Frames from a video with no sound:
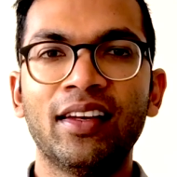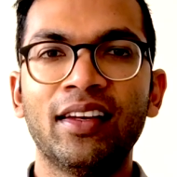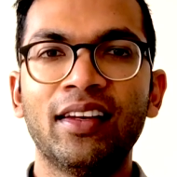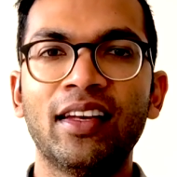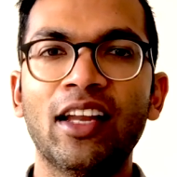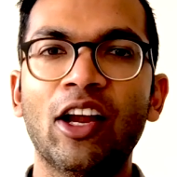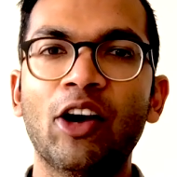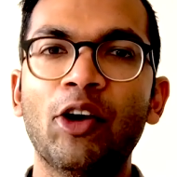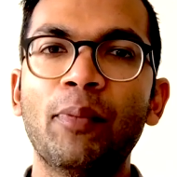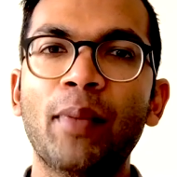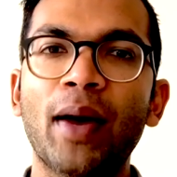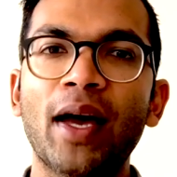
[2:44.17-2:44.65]

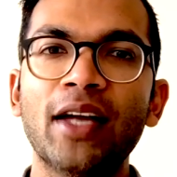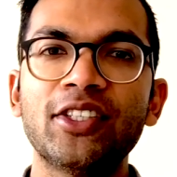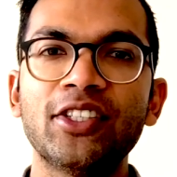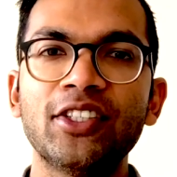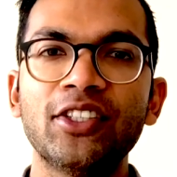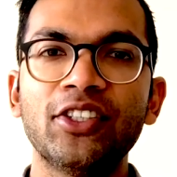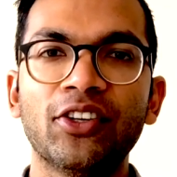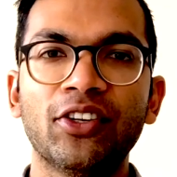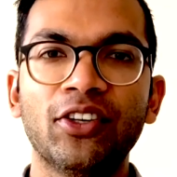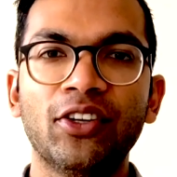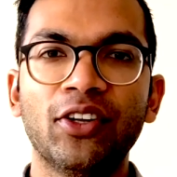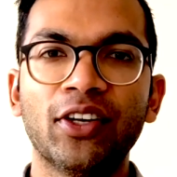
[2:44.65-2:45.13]
Now imagine
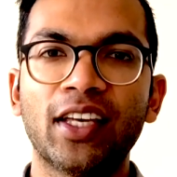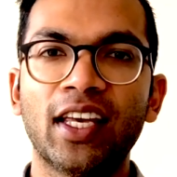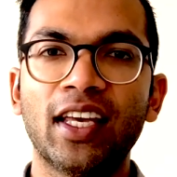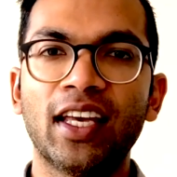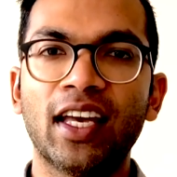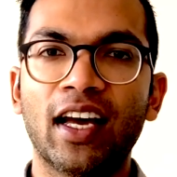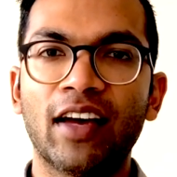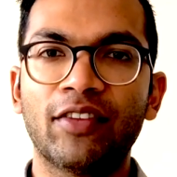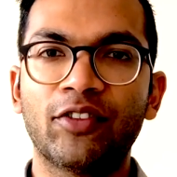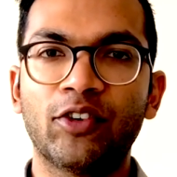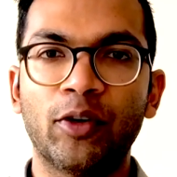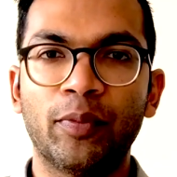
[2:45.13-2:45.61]
you're looking
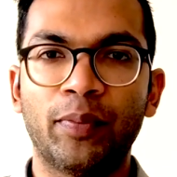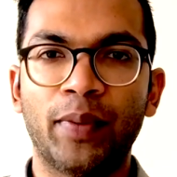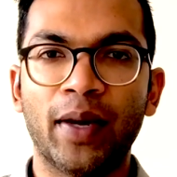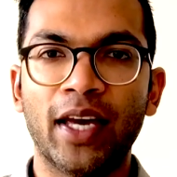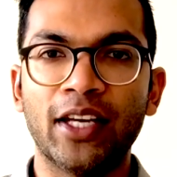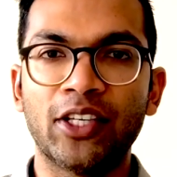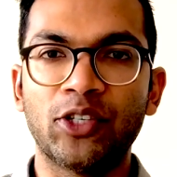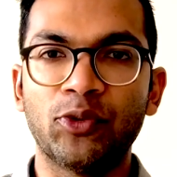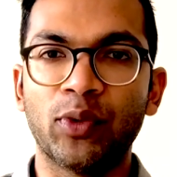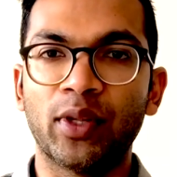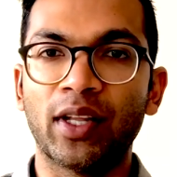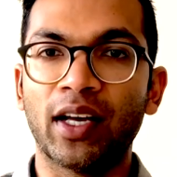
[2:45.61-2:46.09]
after a
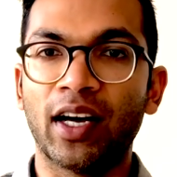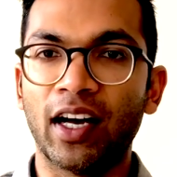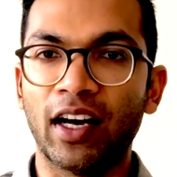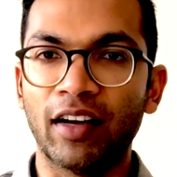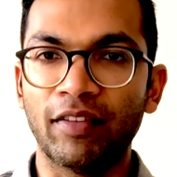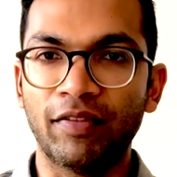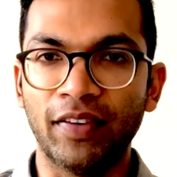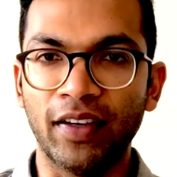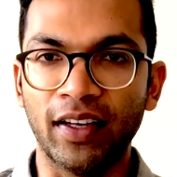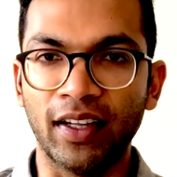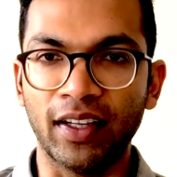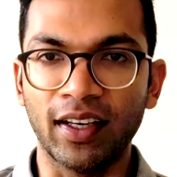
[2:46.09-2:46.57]
patient with
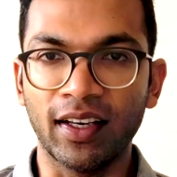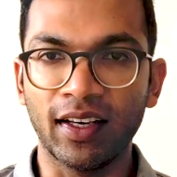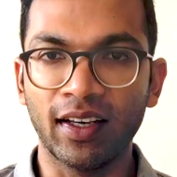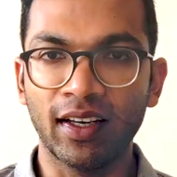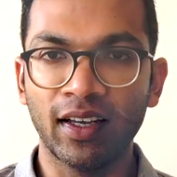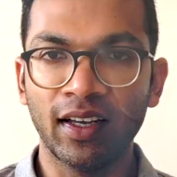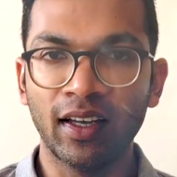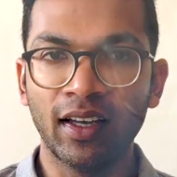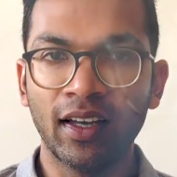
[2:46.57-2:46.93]
heart failure.